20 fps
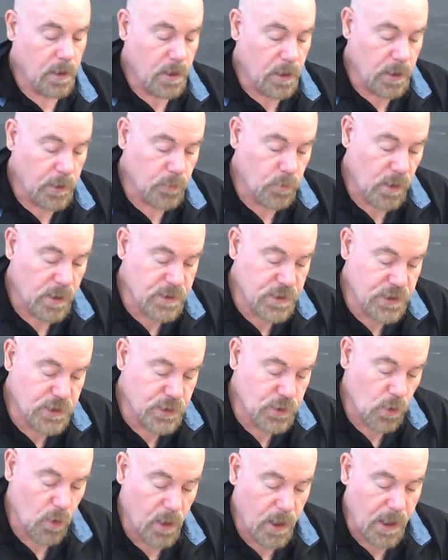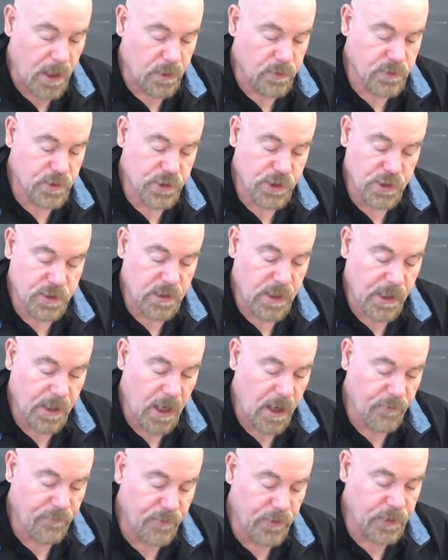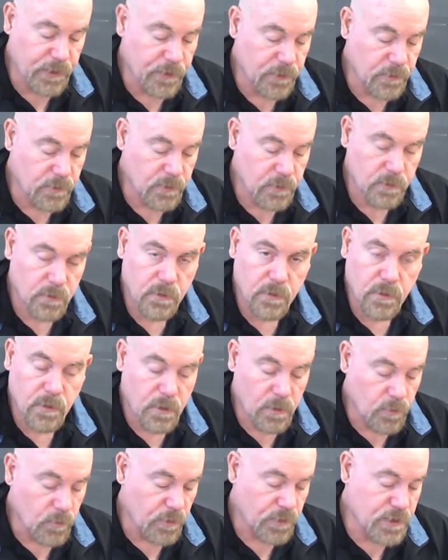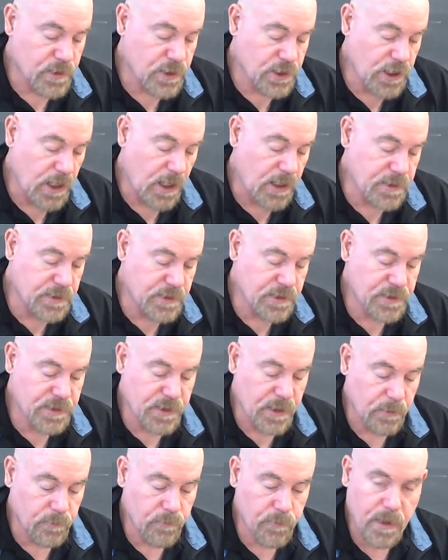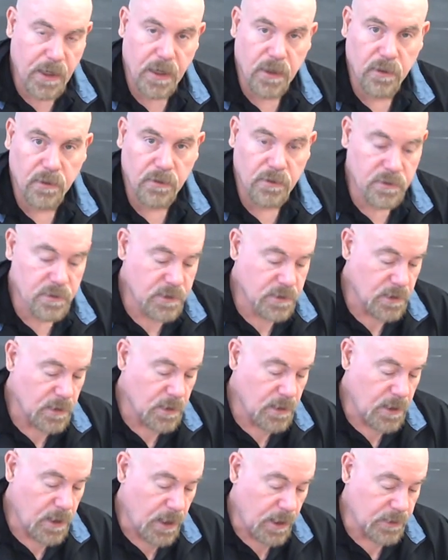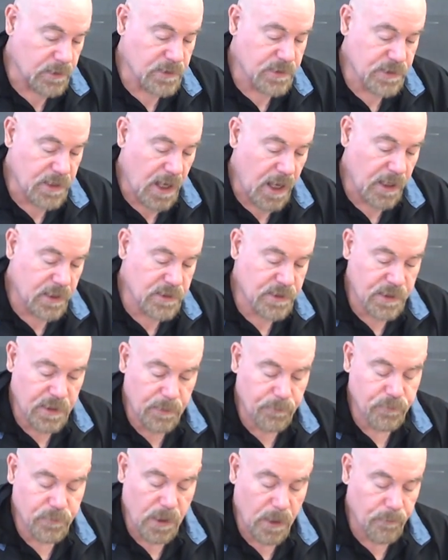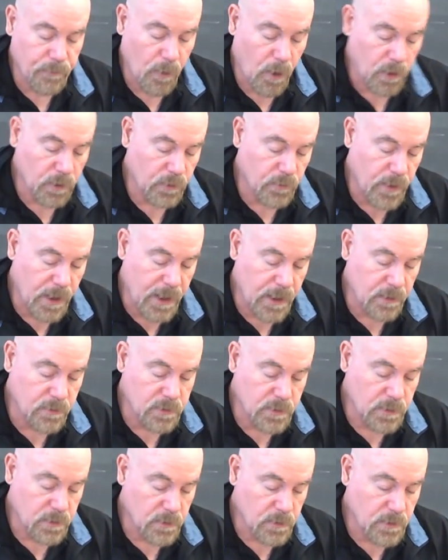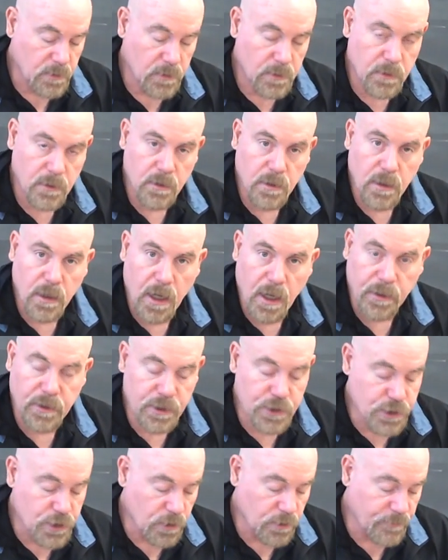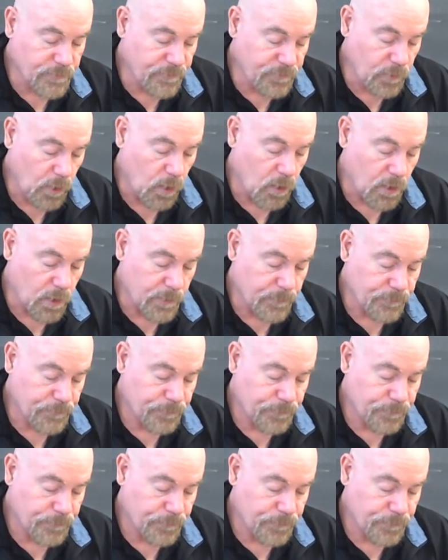It was a storehouse, just like I figured, with chests and barrels and sacks heaped up all around, and a dirt floor.